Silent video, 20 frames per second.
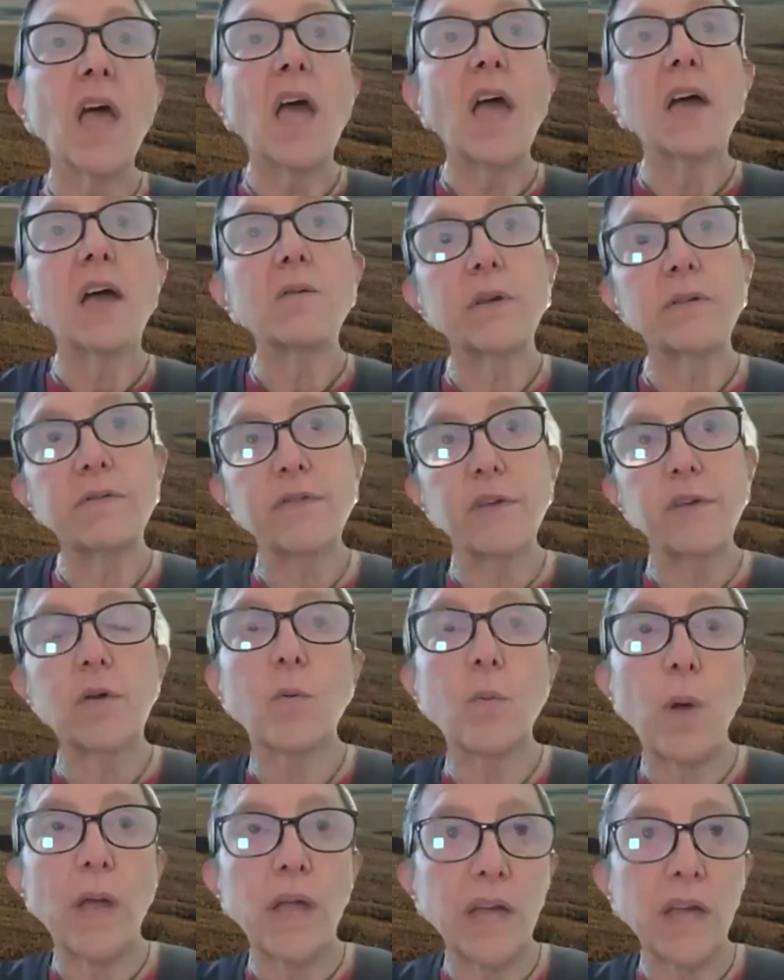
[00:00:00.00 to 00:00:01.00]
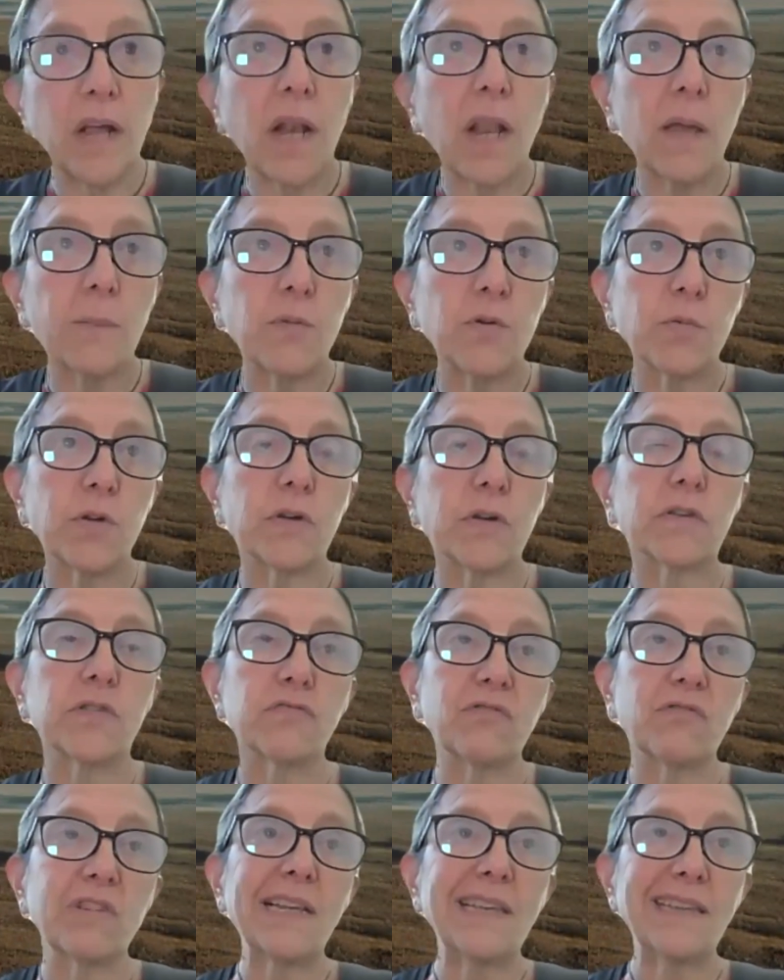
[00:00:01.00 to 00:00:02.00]
However, where
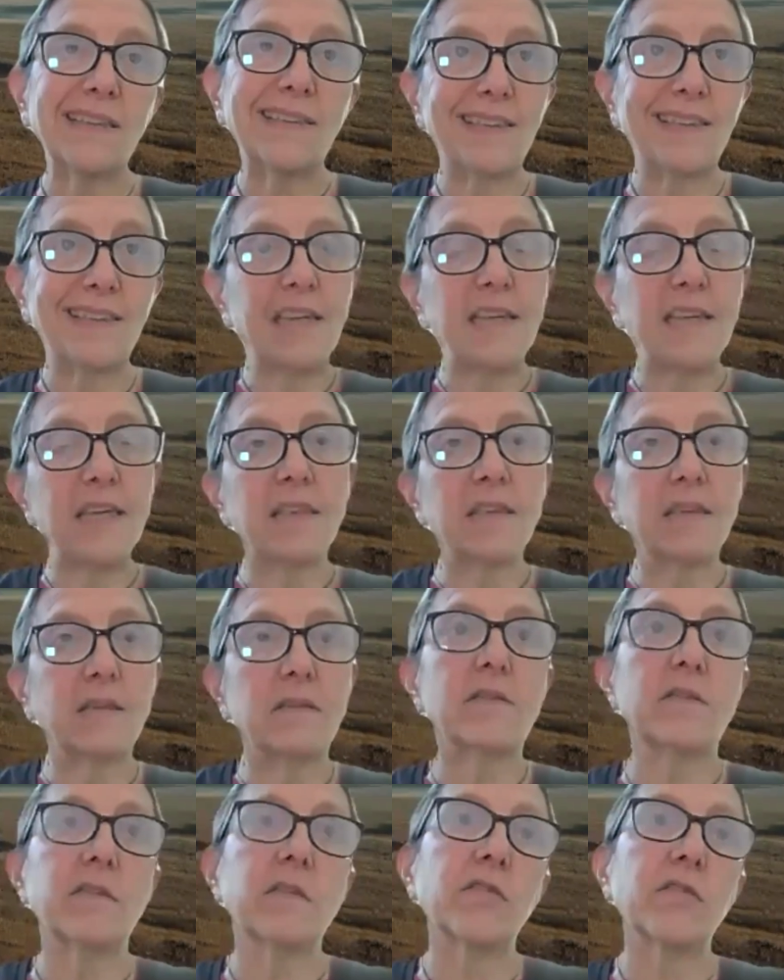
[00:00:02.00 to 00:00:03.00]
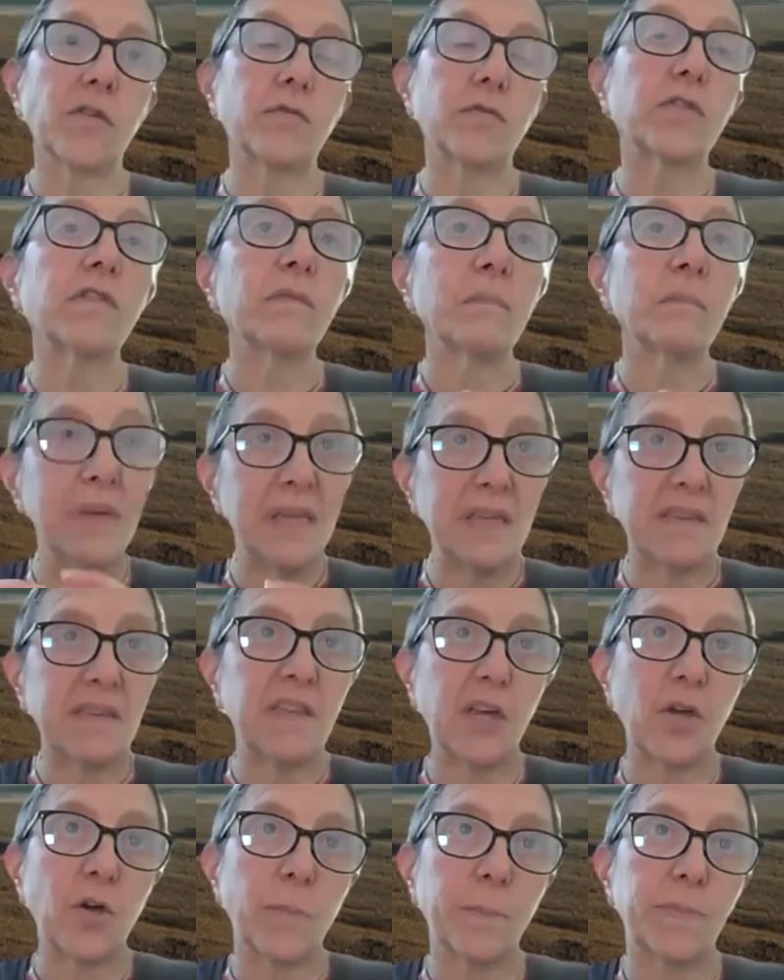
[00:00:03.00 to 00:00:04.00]
Climateworks really sees the sort of
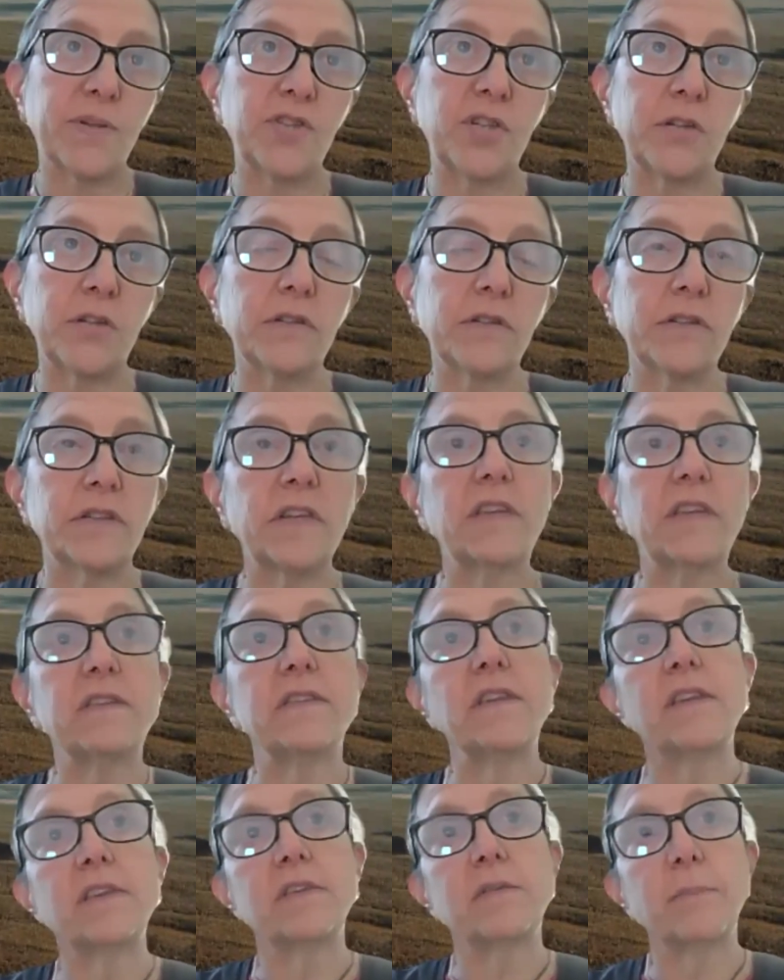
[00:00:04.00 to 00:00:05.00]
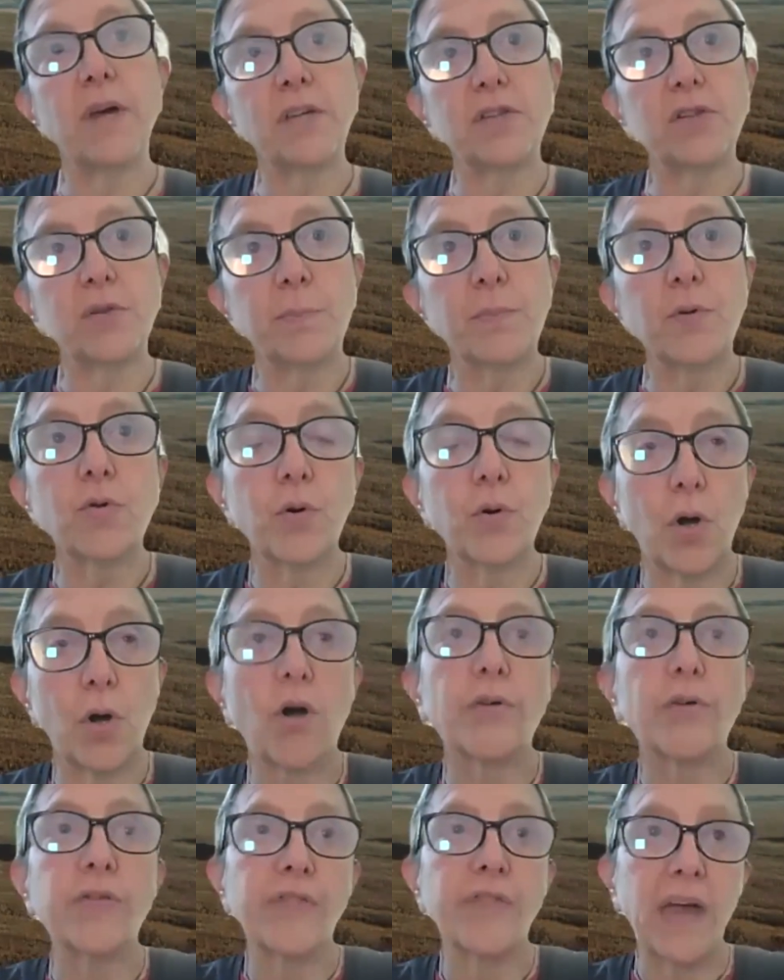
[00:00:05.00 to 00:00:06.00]
missing opportunities is much more
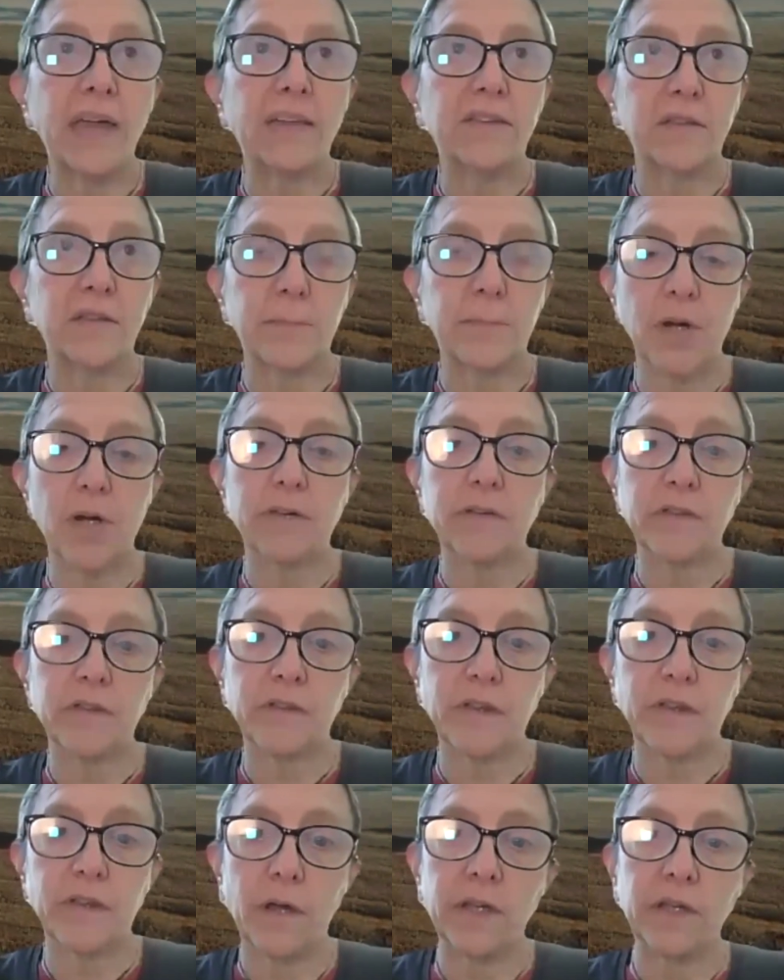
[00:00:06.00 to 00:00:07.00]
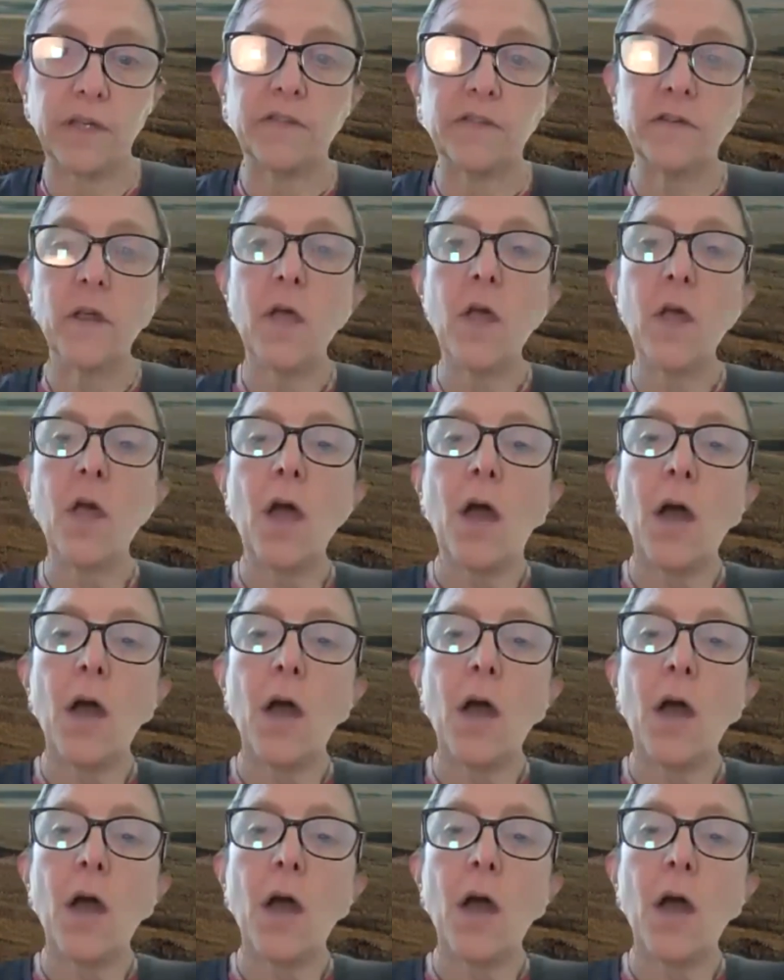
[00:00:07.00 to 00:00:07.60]
on that demand side.